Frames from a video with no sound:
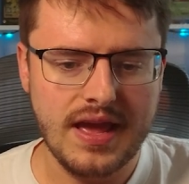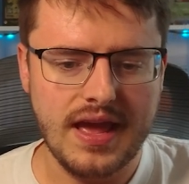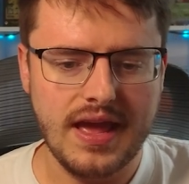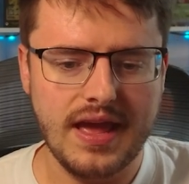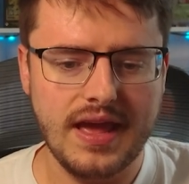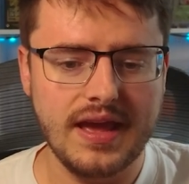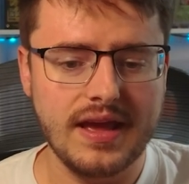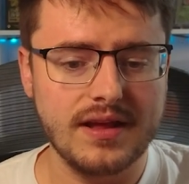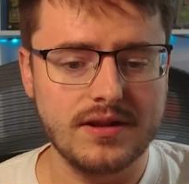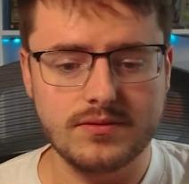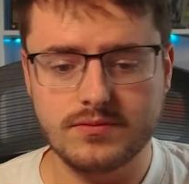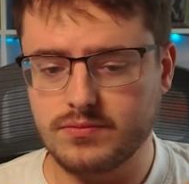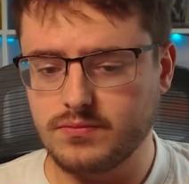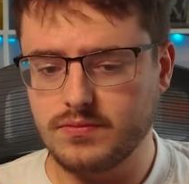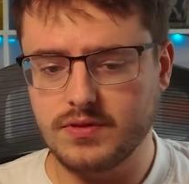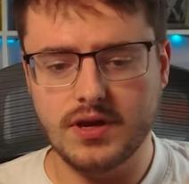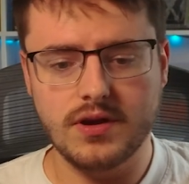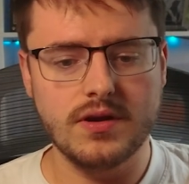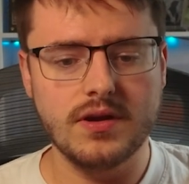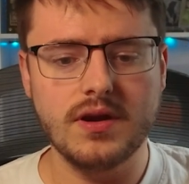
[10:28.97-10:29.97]
And
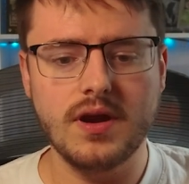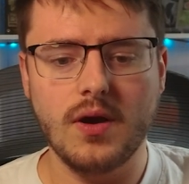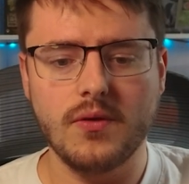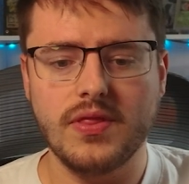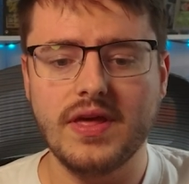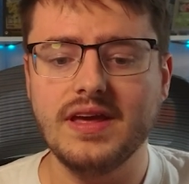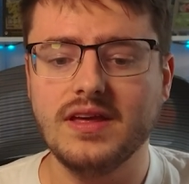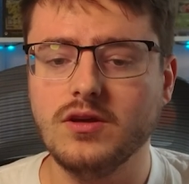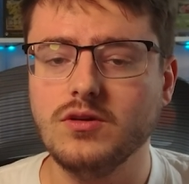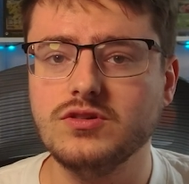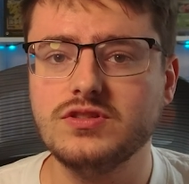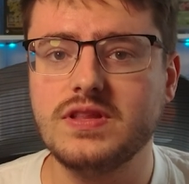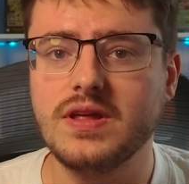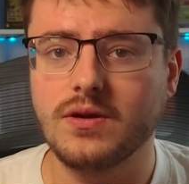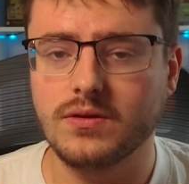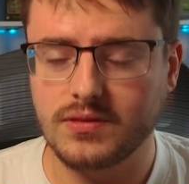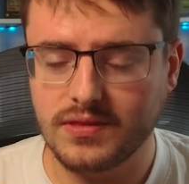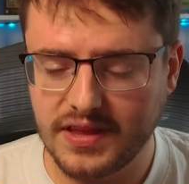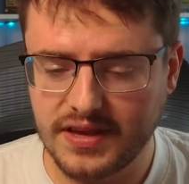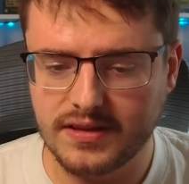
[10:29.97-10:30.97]
there you go. They used their
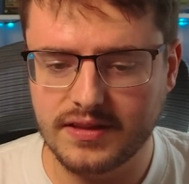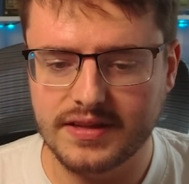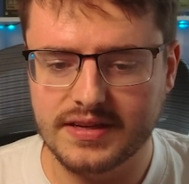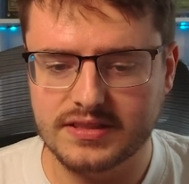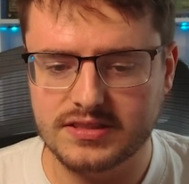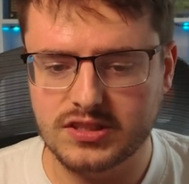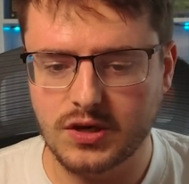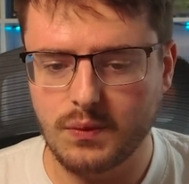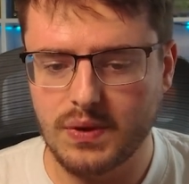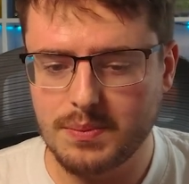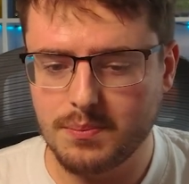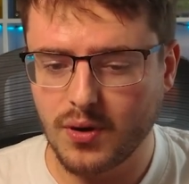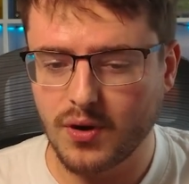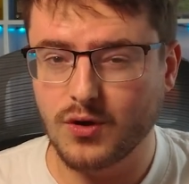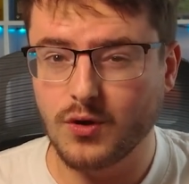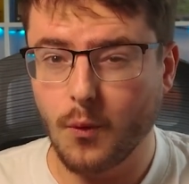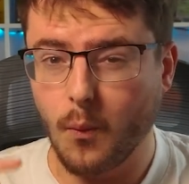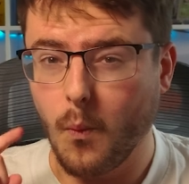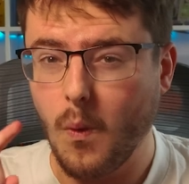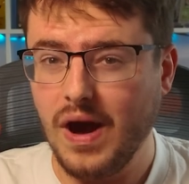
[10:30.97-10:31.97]
Lily, so we
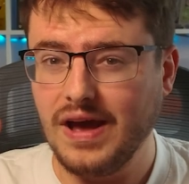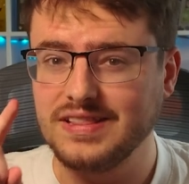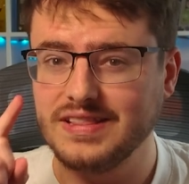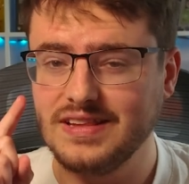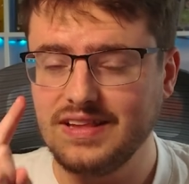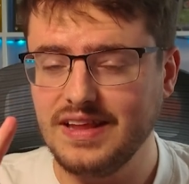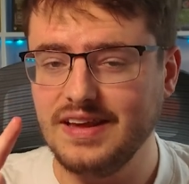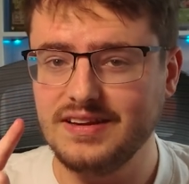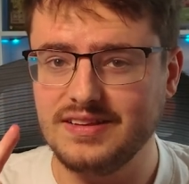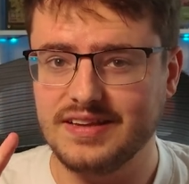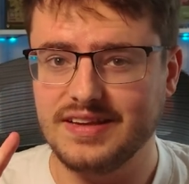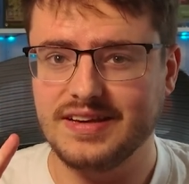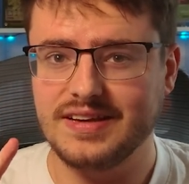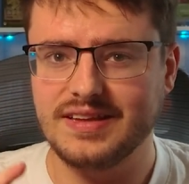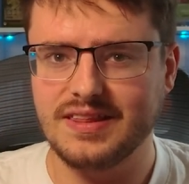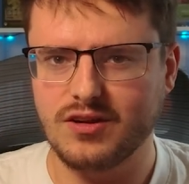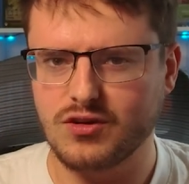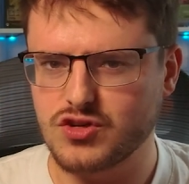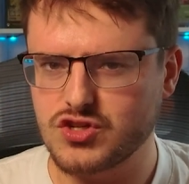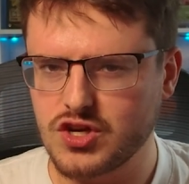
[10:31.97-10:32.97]
burned one Lily.
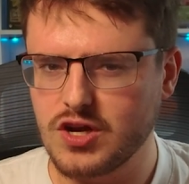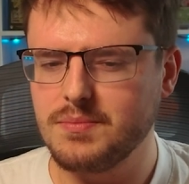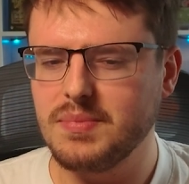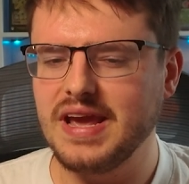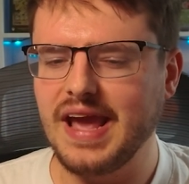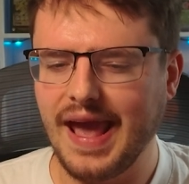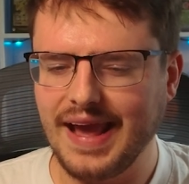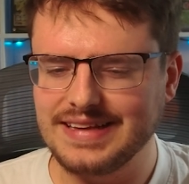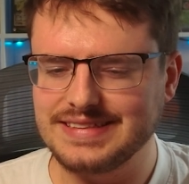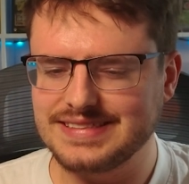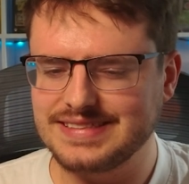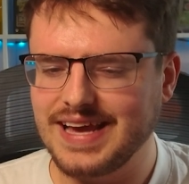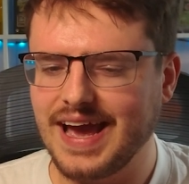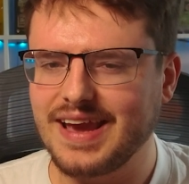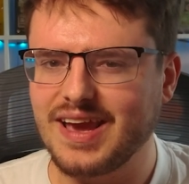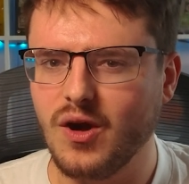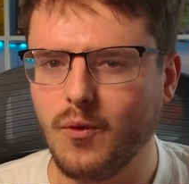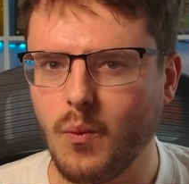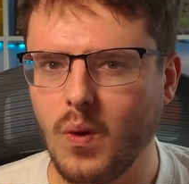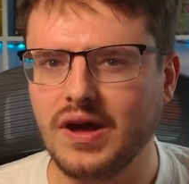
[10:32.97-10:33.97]
There should be a
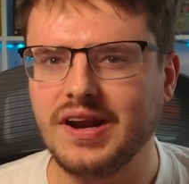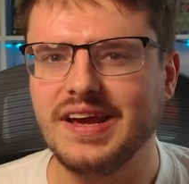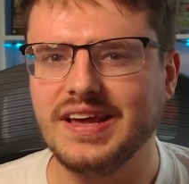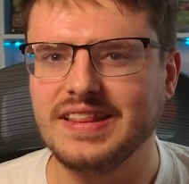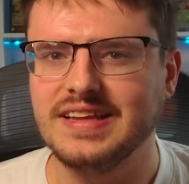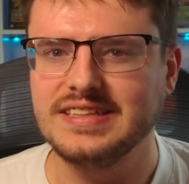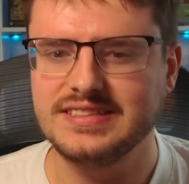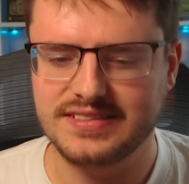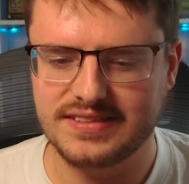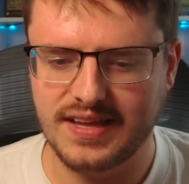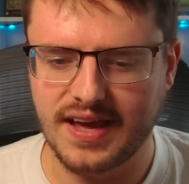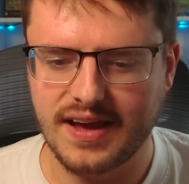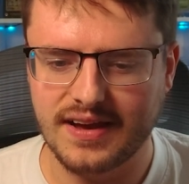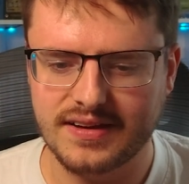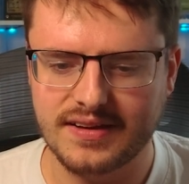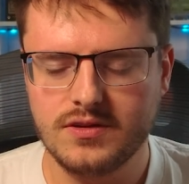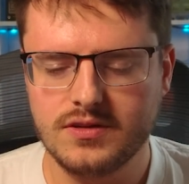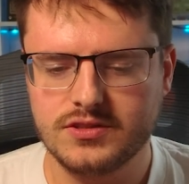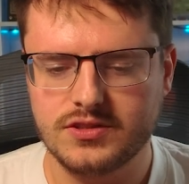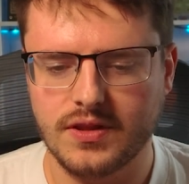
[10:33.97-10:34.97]
second one in this deck.
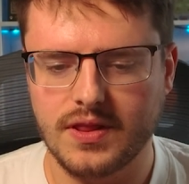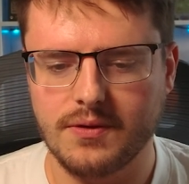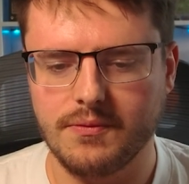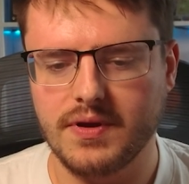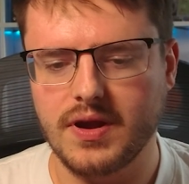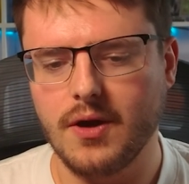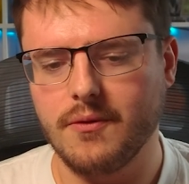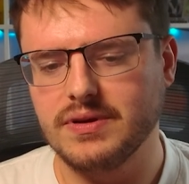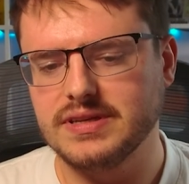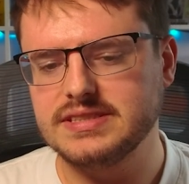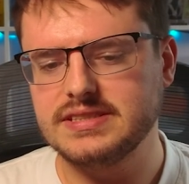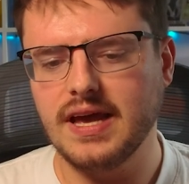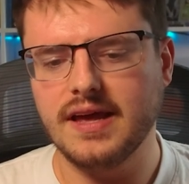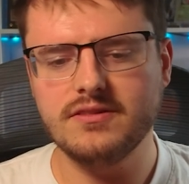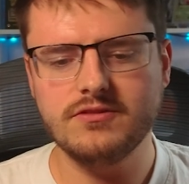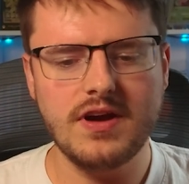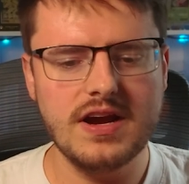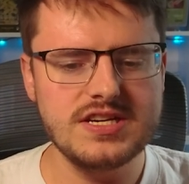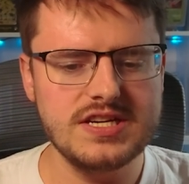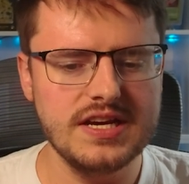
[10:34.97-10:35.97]
So there we go. We sent
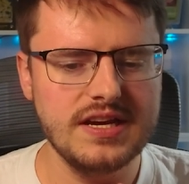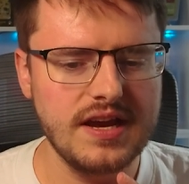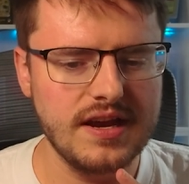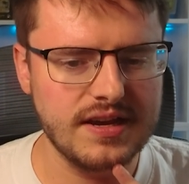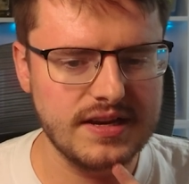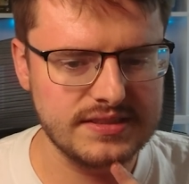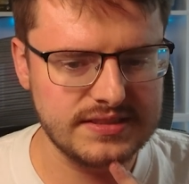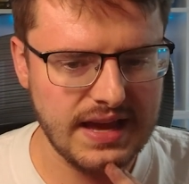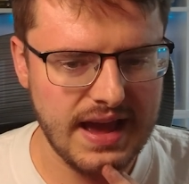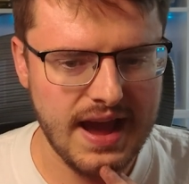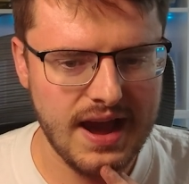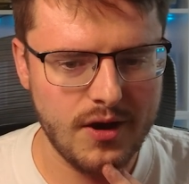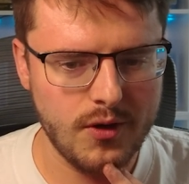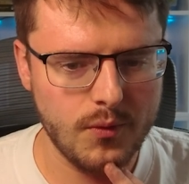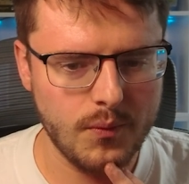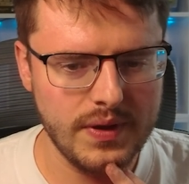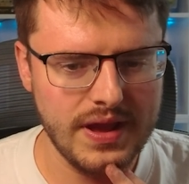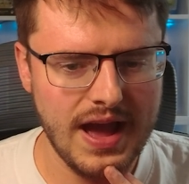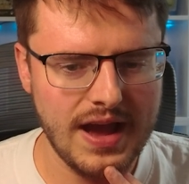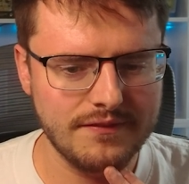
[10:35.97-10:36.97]
Regigigas out.
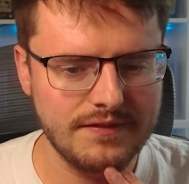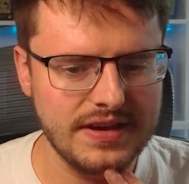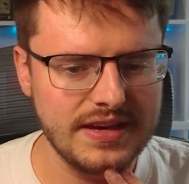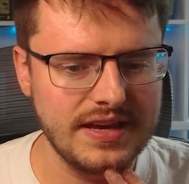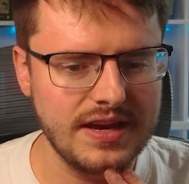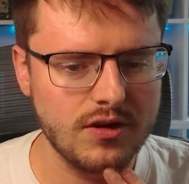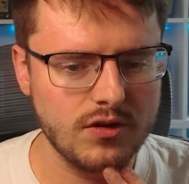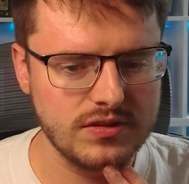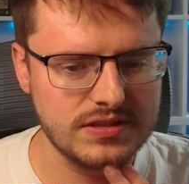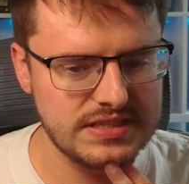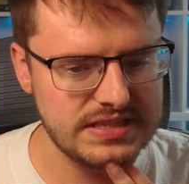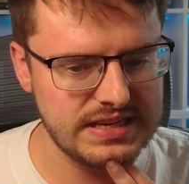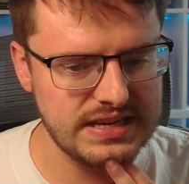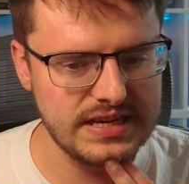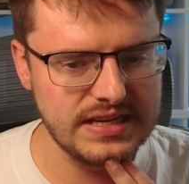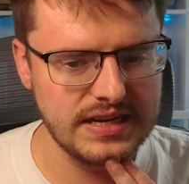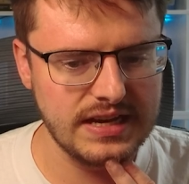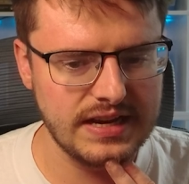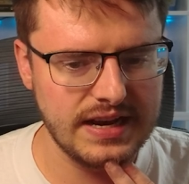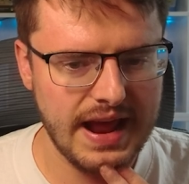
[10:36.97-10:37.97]
We have a
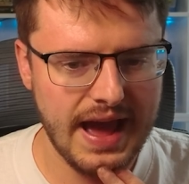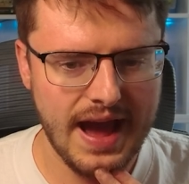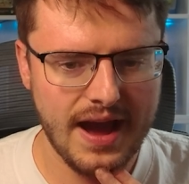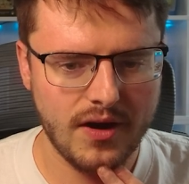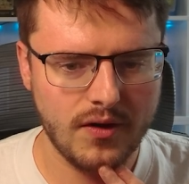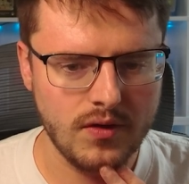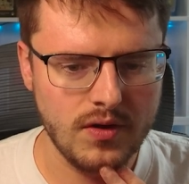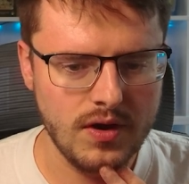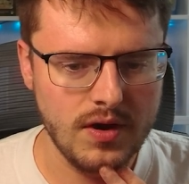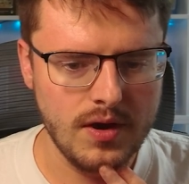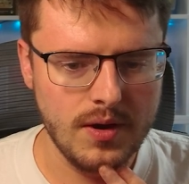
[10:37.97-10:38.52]
Giratina now.